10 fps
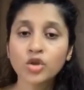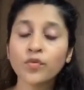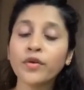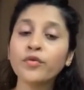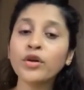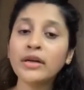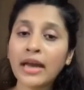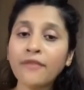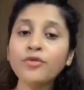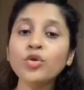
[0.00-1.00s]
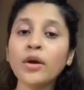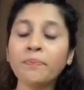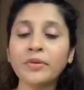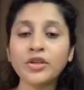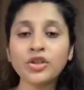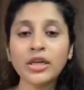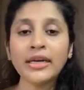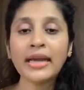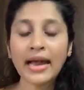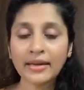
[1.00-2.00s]
so we would love to
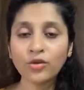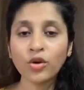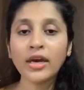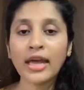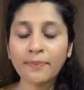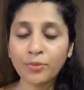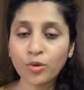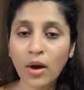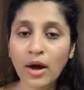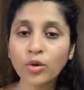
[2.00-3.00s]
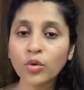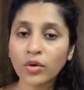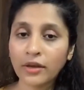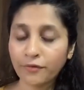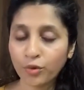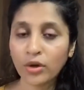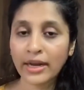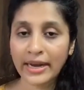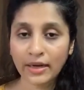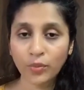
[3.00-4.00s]
appreciate and you know help you out if you
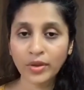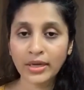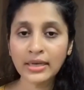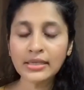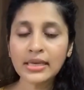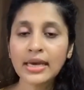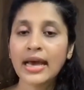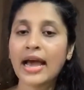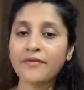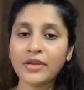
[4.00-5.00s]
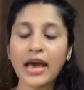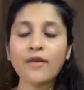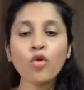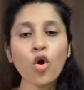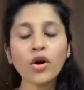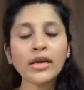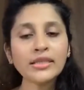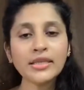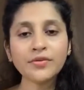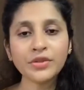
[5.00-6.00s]
connect with us and we have all
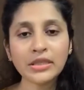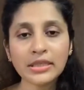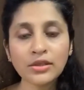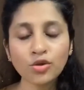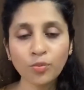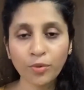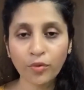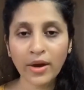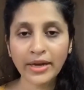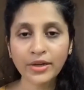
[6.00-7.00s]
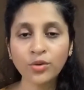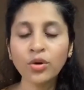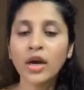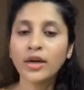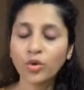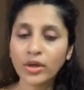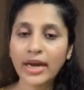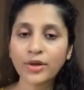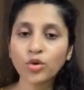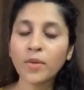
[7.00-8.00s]
our services to provide you to
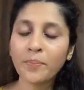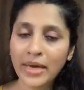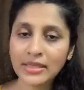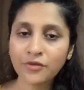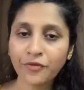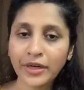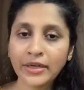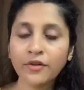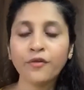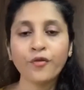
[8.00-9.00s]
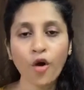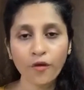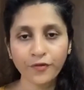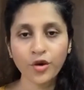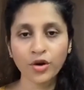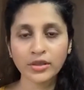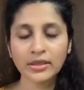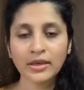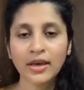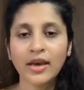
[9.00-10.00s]
get you the best fit of
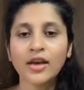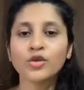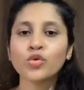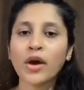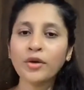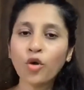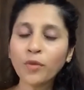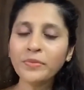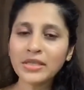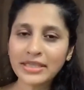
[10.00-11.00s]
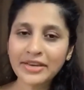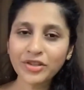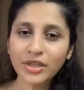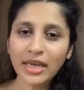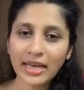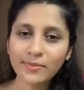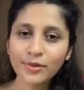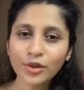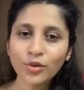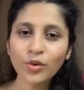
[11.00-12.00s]
yours. So I hope this session
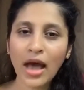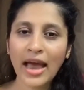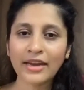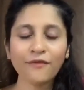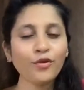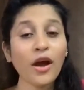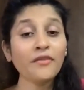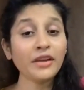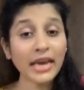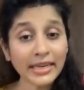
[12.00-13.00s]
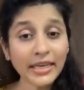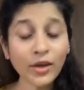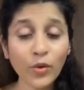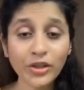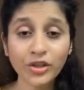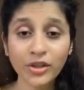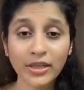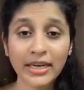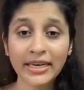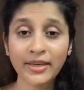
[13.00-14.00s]
helps you and if you have any question
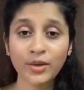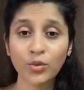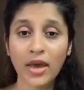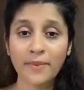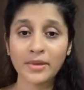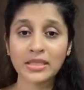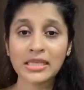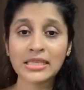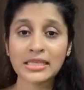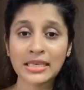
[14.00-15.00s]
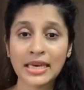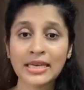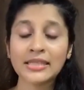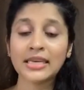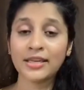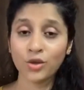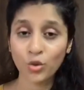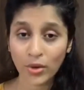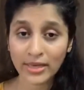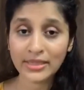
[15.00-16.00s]
related to MSNCS in
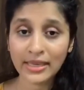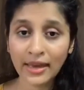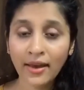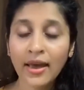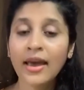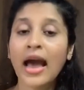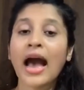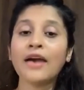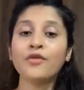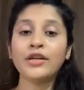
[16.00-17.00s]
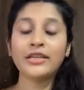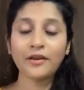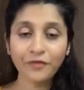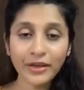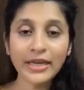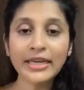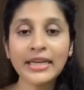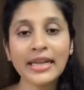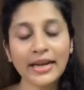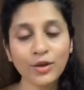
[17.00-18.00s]
USA, I will
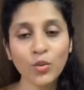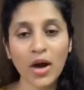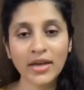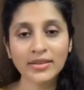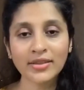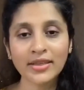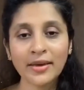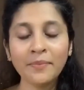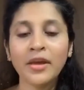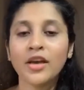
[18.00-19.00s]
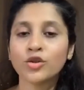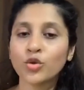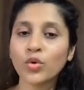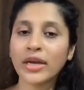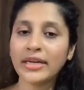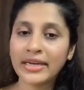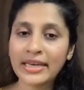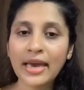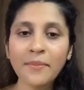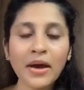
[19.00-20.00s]
definitely like to answer them. So you can
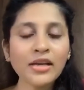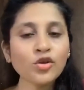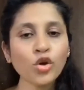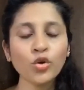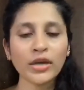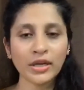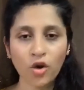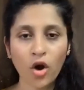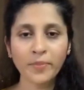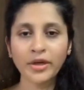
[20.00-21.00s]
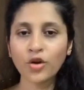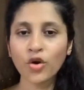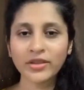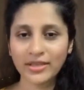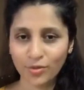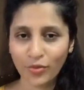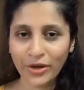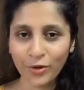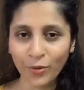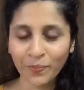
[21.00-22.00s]
DM us or you can comment on this
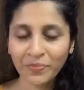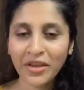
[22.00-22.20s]
video.